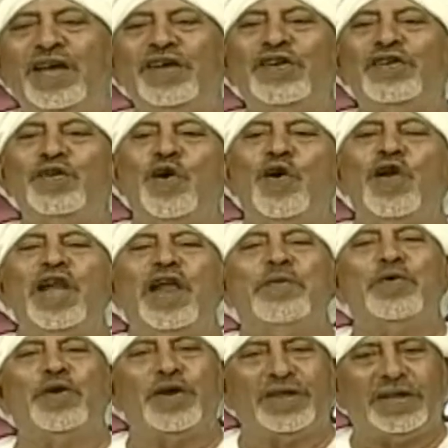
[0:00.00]
his own
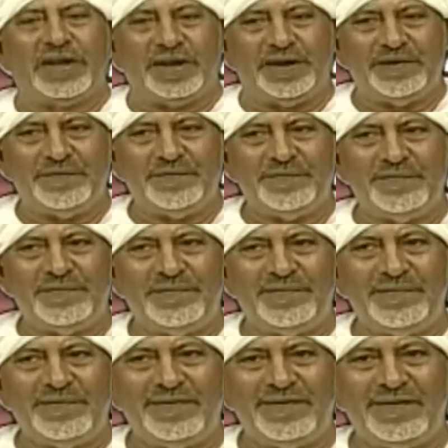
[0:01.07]
laboratory.
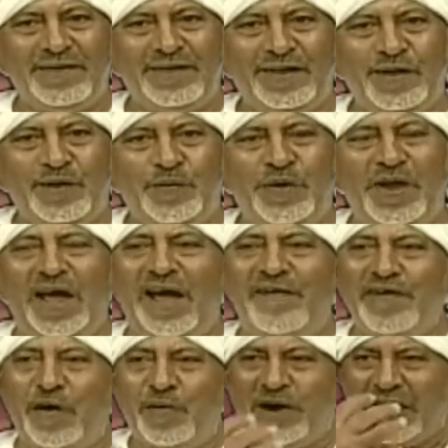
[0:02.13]
We
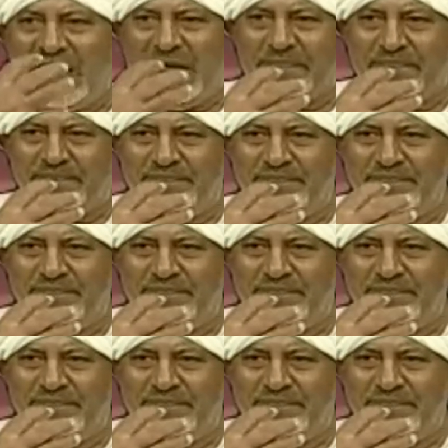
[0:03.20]
have our lab.